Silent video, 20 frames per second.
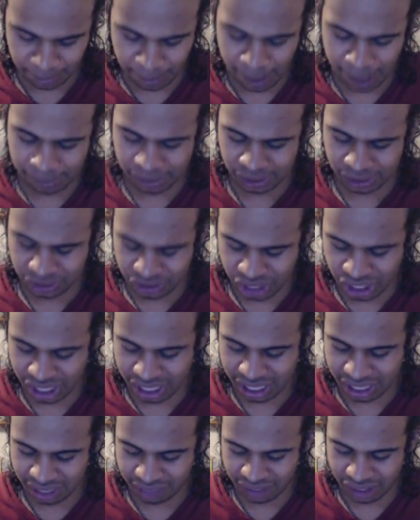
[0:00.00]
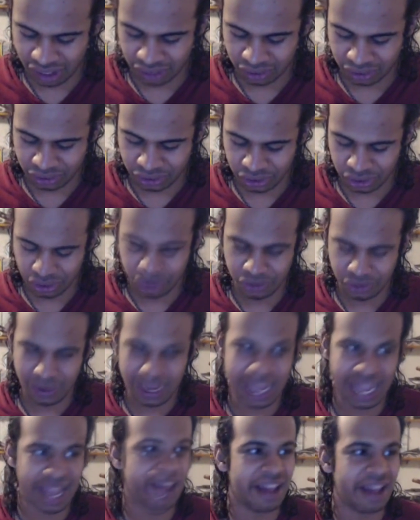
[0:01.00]
popular jock kind of character. You
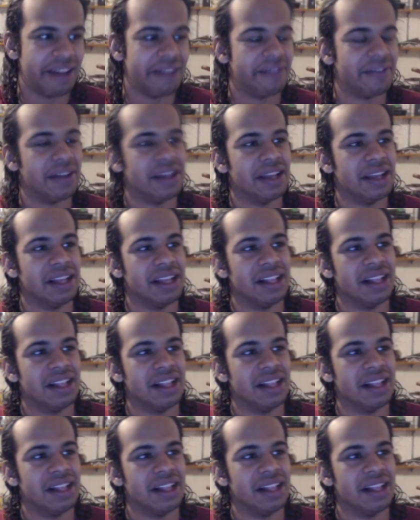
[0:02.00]
have